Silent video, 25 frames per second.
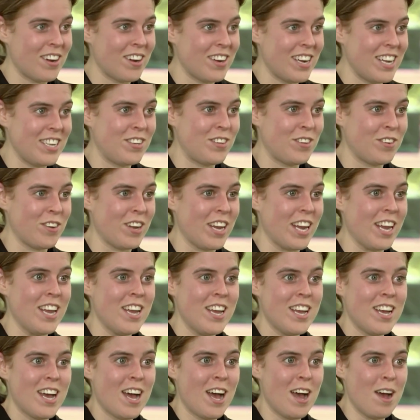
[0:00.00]
history
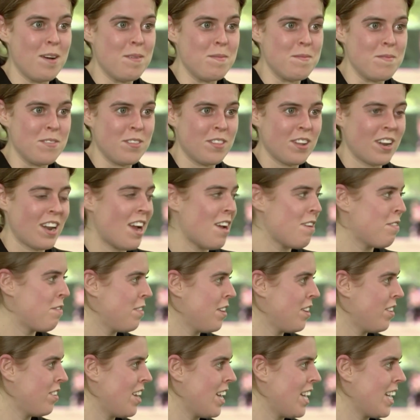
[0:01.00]
that I
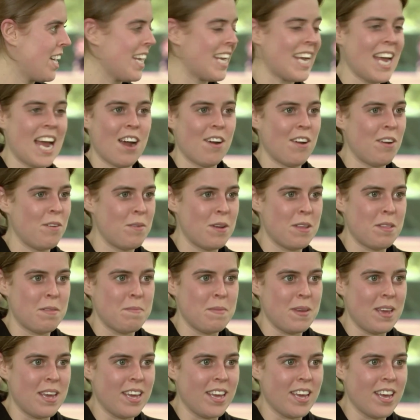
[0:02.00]
feel like I carry with
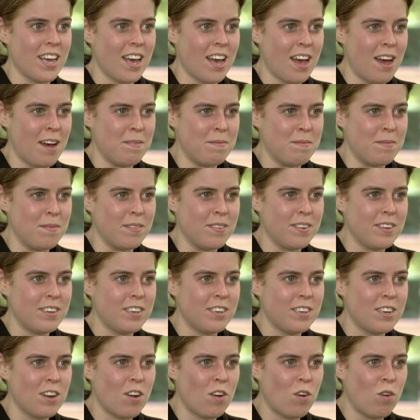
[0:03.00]
me
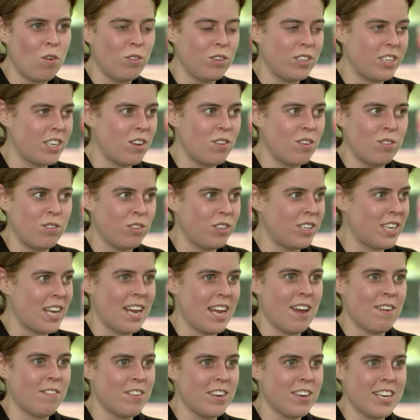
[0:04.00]
all day,
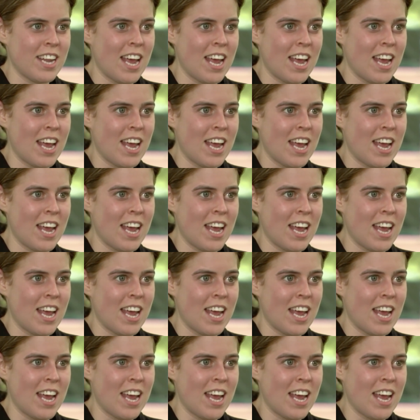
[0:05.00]
every